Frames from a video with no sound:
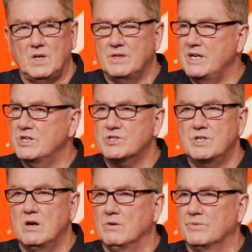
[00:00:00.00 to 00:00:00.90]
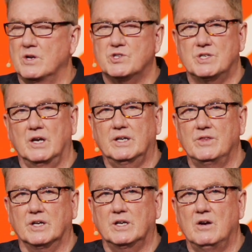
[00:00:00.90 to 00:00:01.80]
They just don't. They're stuck in
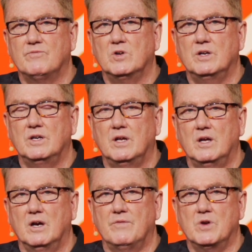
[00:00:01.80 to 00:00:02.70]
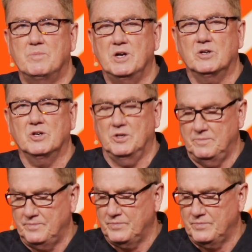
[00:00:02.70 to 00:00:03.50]
the comfort of their peer group.